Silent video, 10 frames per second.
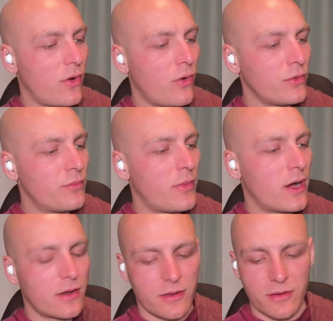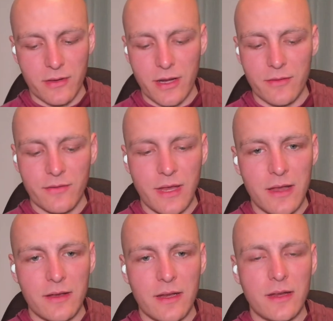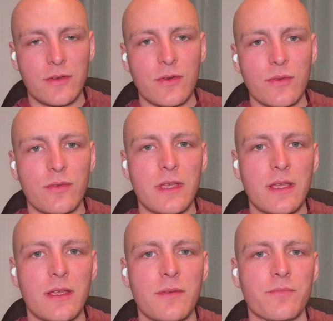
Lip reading: old monk kind of tending to the